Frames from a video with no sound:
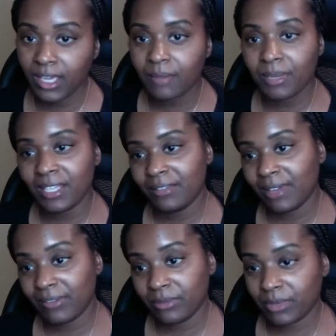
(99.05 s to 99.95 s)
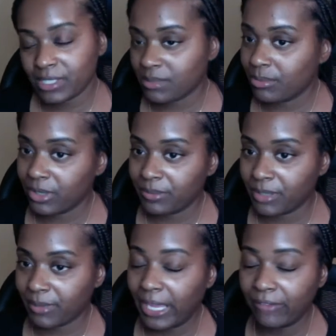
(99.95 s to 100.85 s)
but anyway if you want to support me
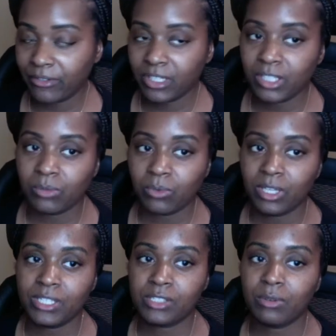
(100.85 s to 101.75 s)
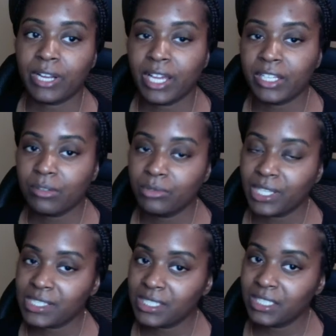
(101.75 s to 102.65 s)
in my effort and you want to work out in crew
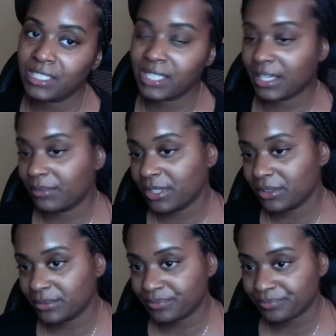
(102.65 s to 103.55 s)
necks and hoodies like we do